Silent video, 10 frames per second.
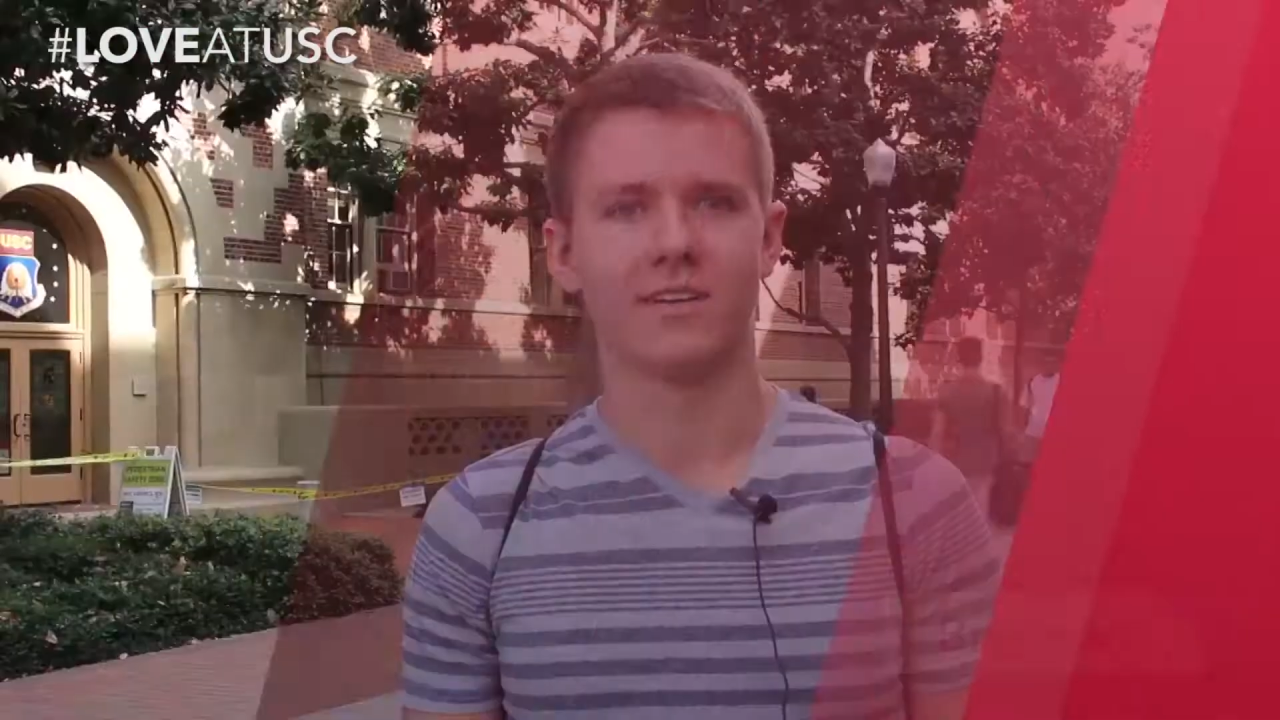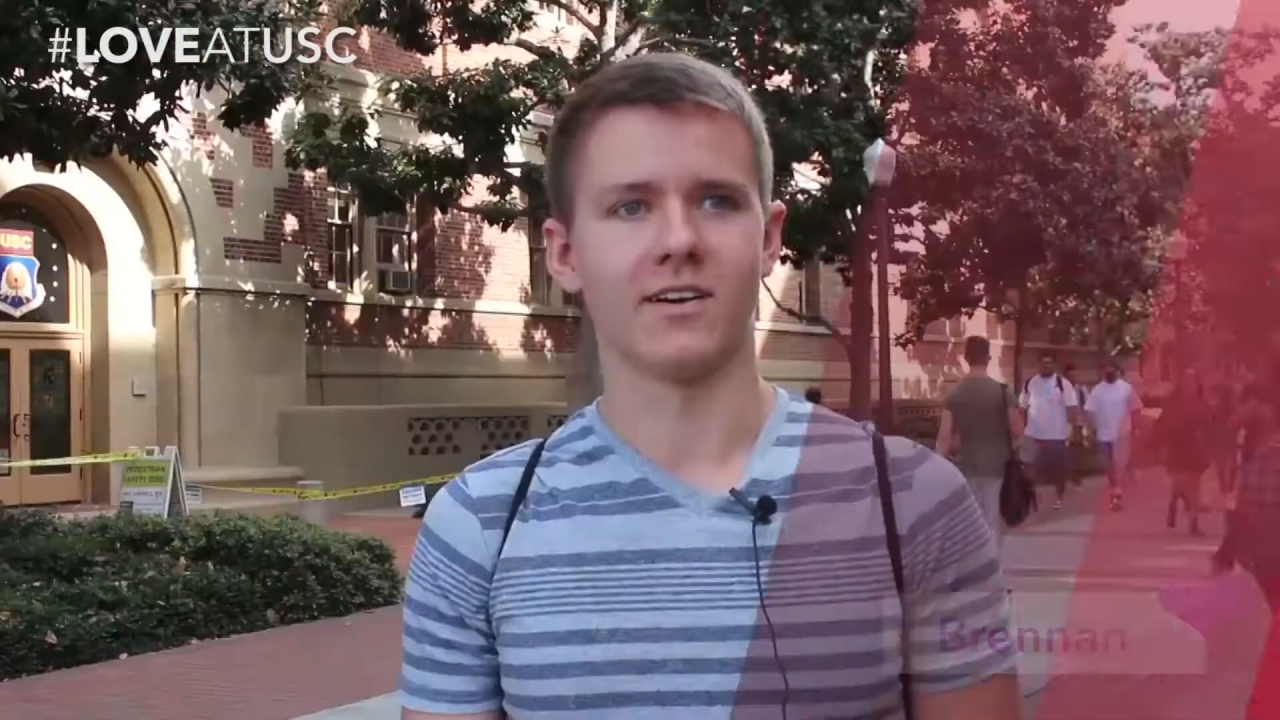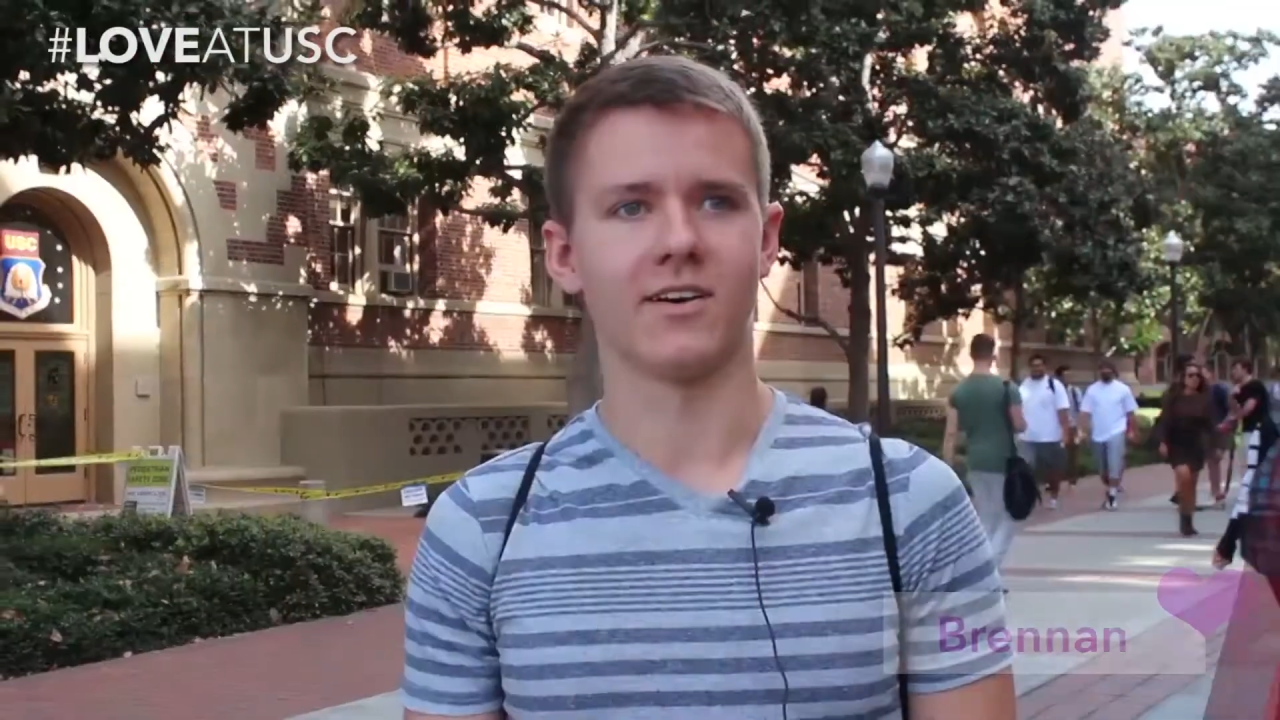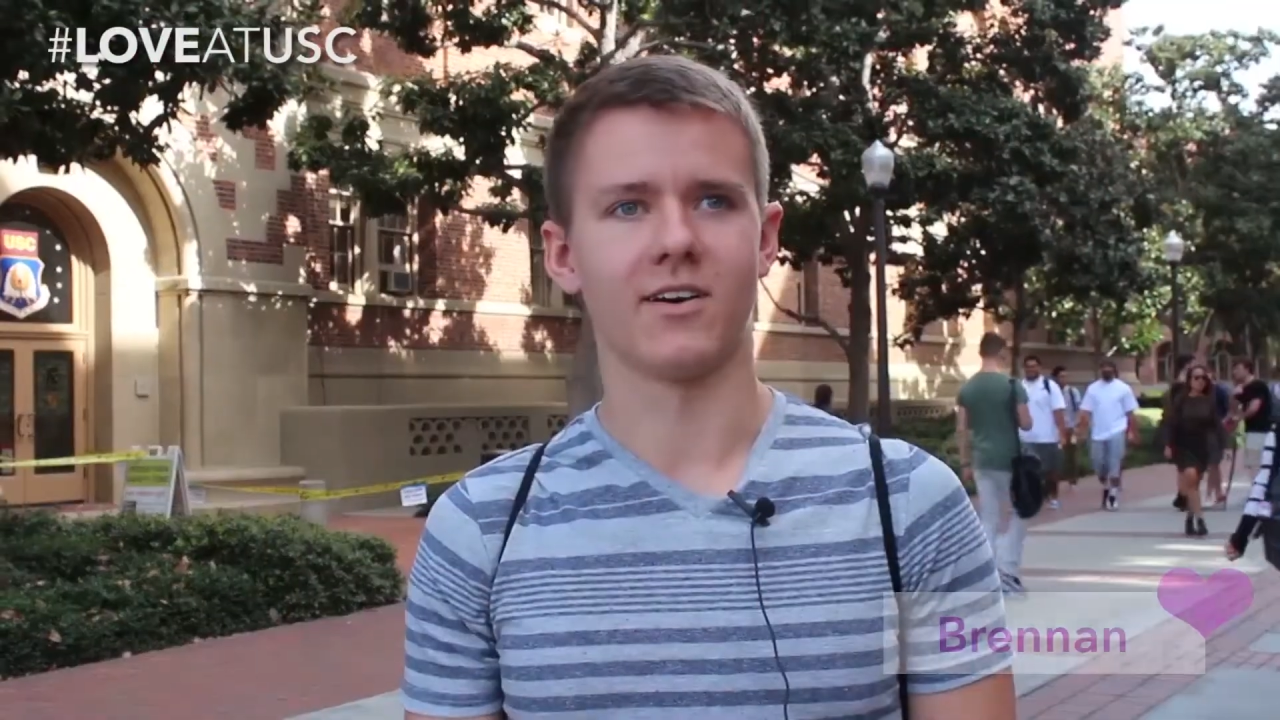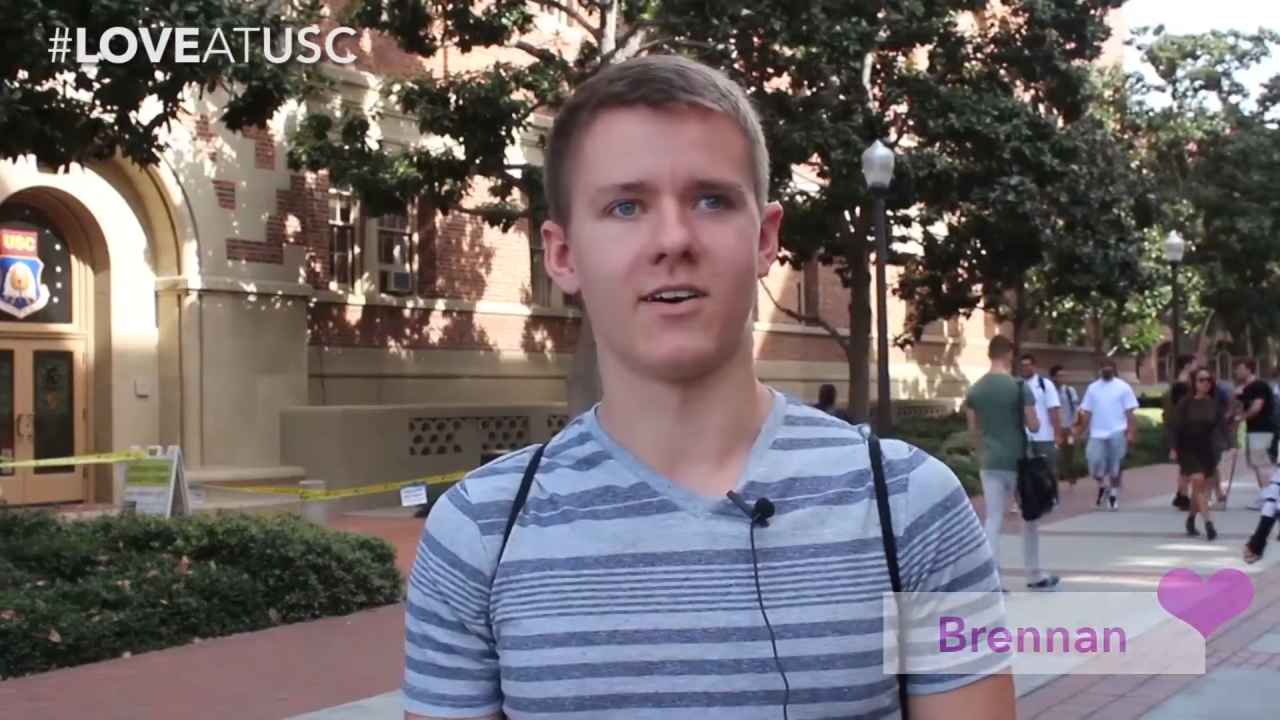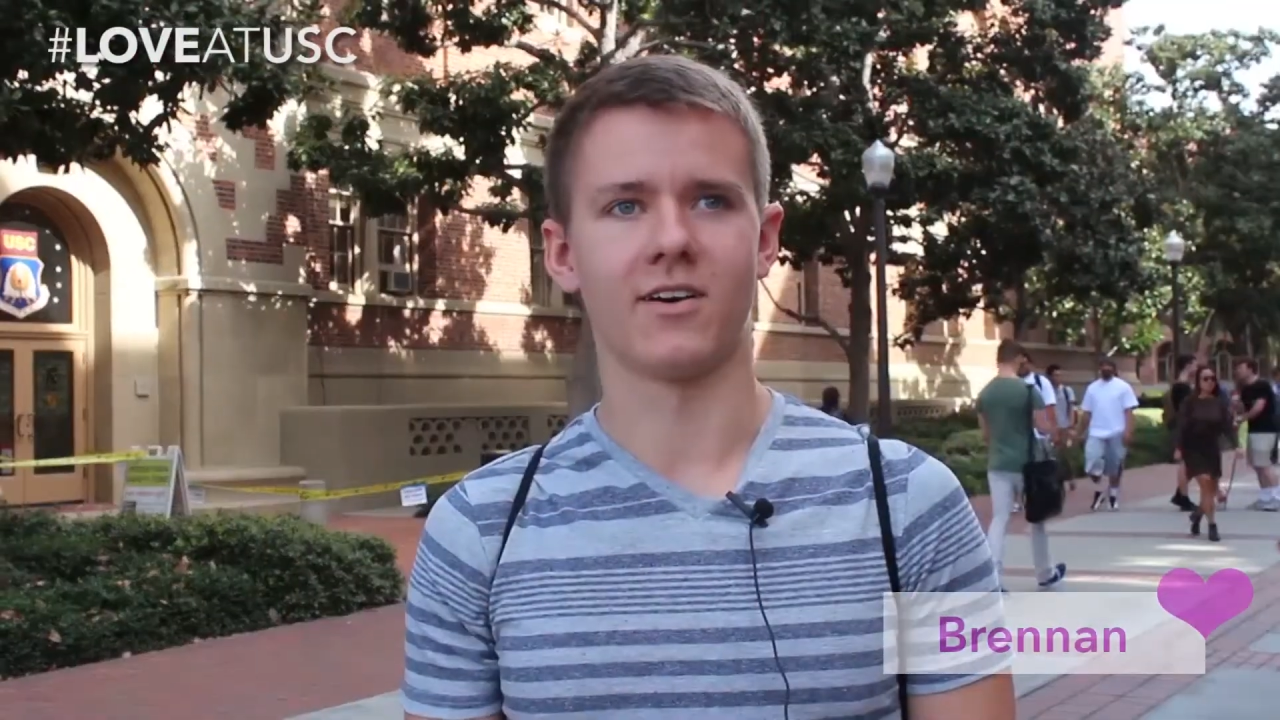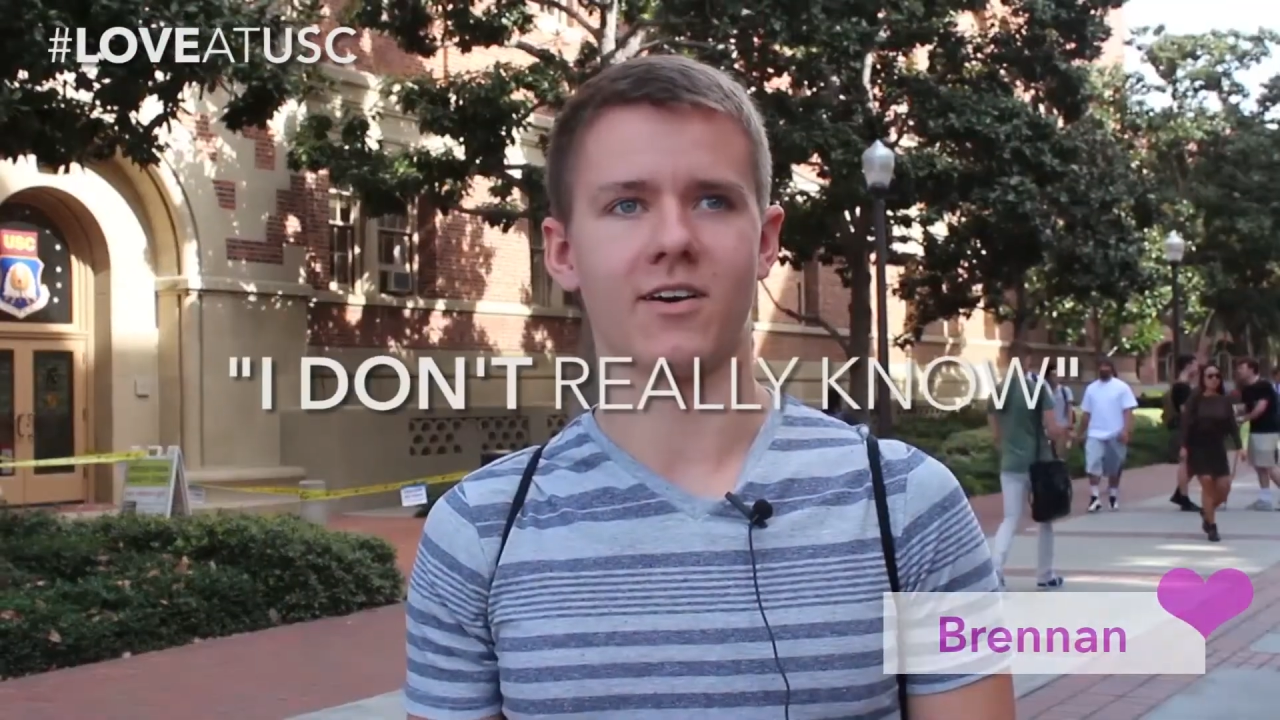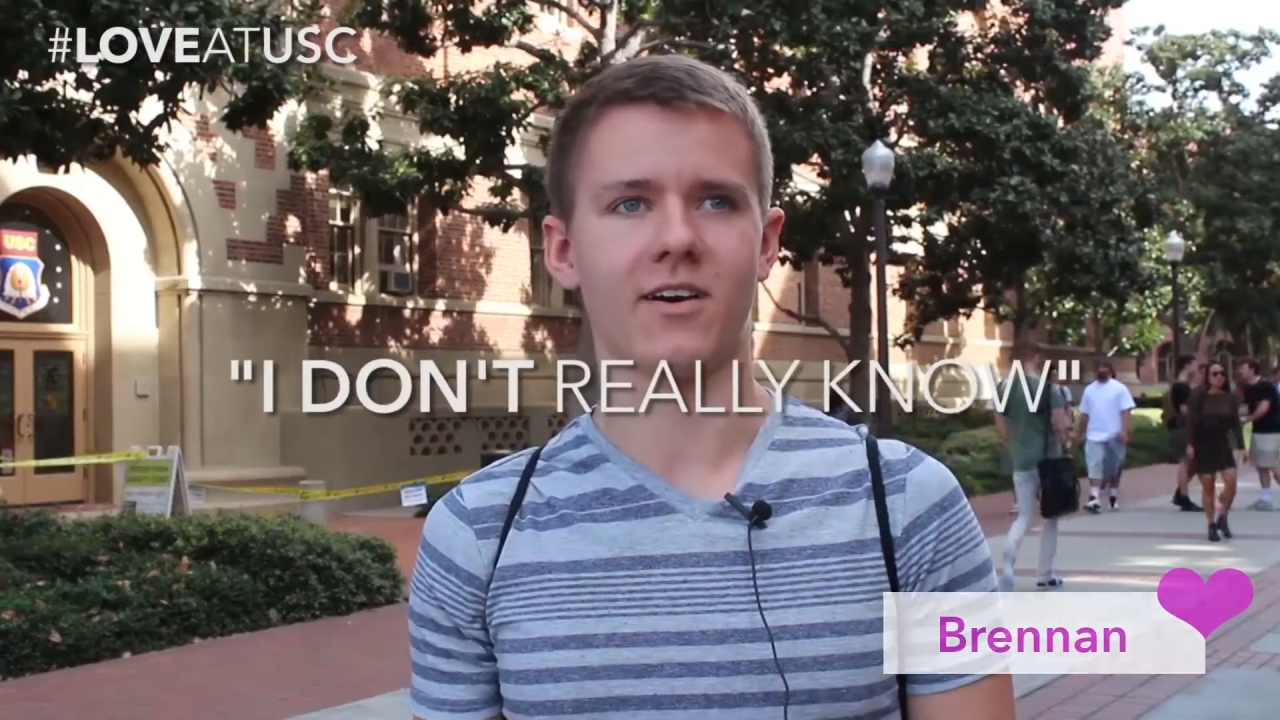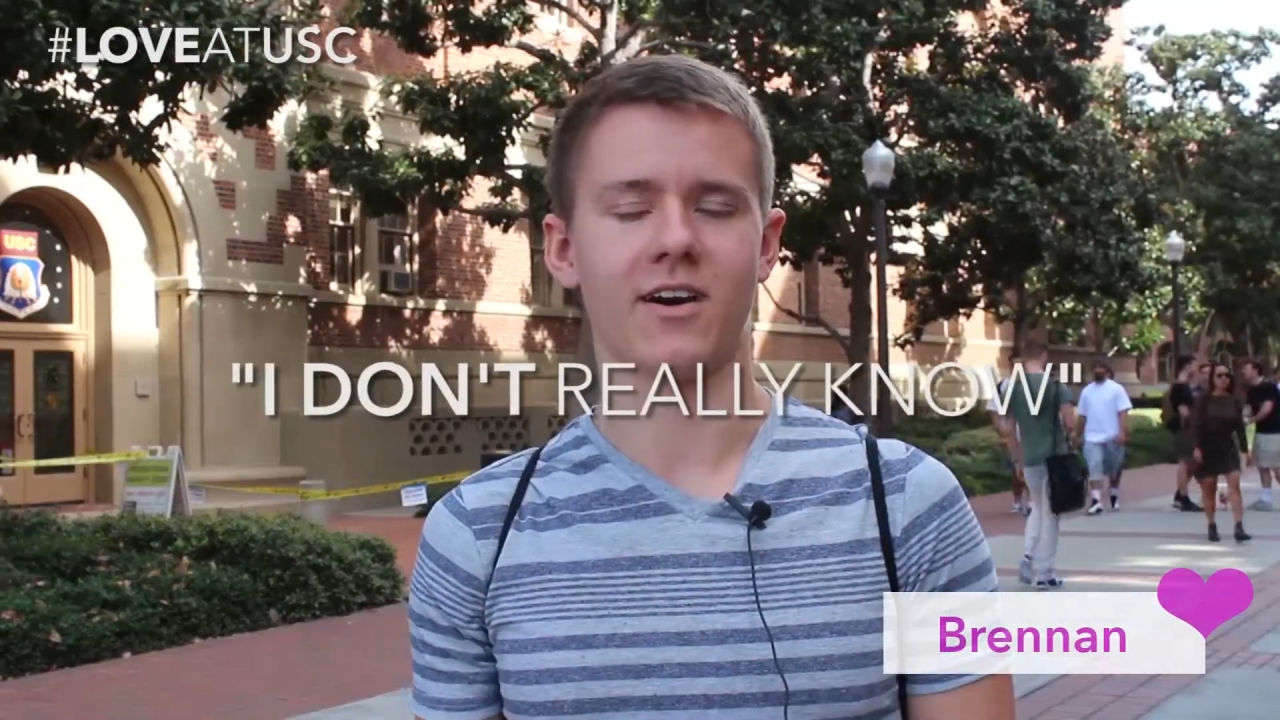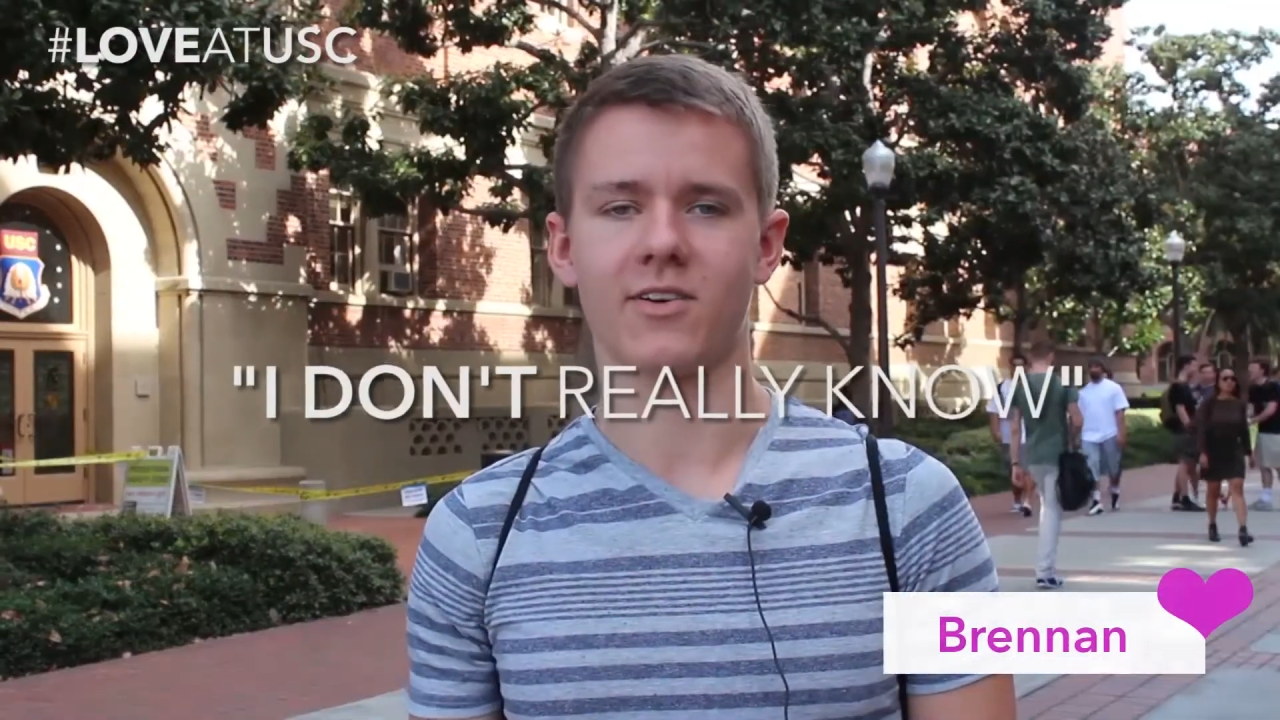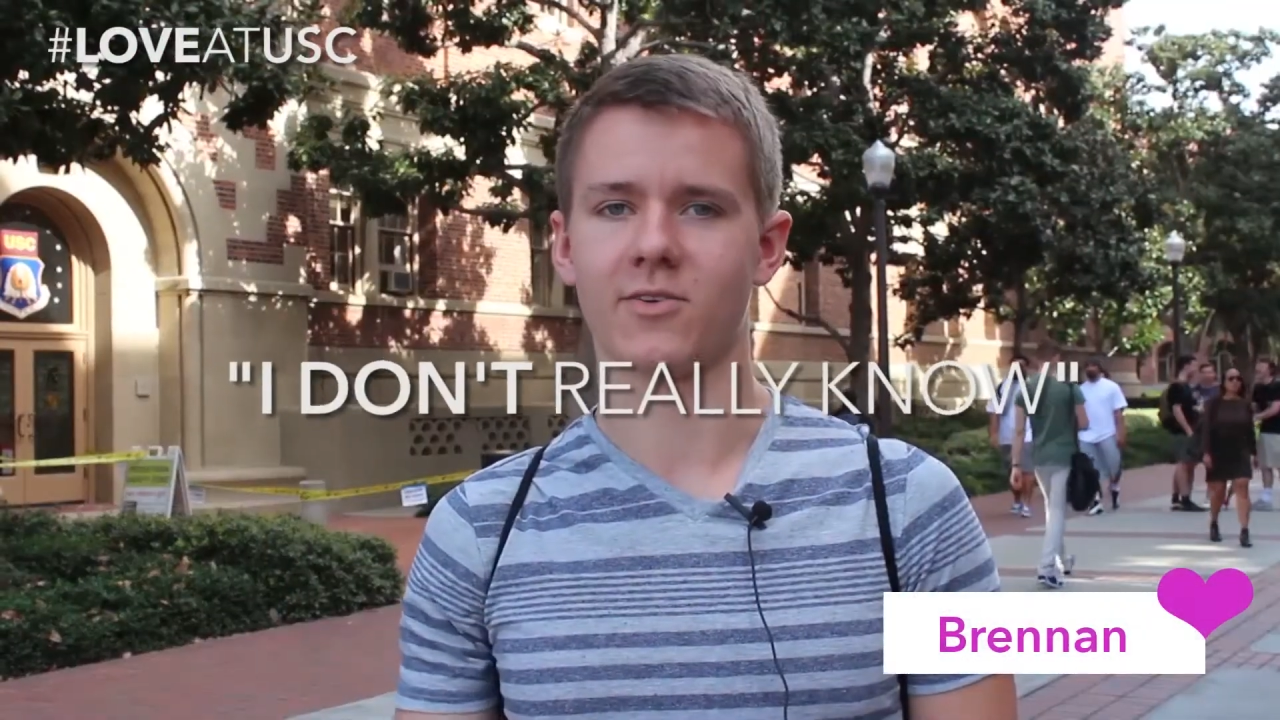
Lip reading: Oh, I